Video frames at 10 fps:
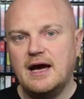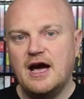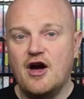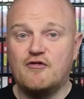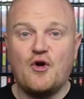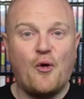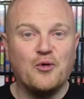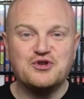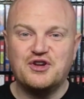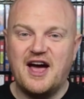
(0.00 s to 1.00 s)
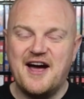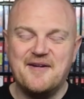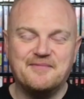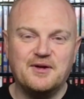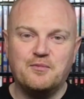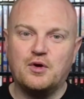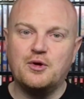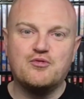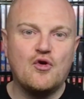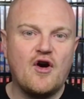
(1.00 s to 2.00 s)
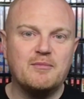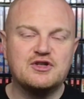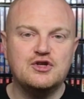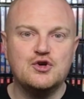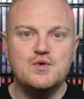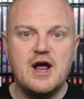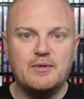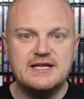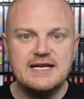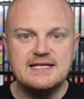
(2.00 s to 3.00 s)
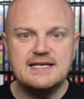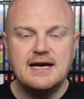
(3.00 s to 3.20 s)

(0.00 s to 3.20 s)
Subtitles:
Of course, what the programmers can do nowadays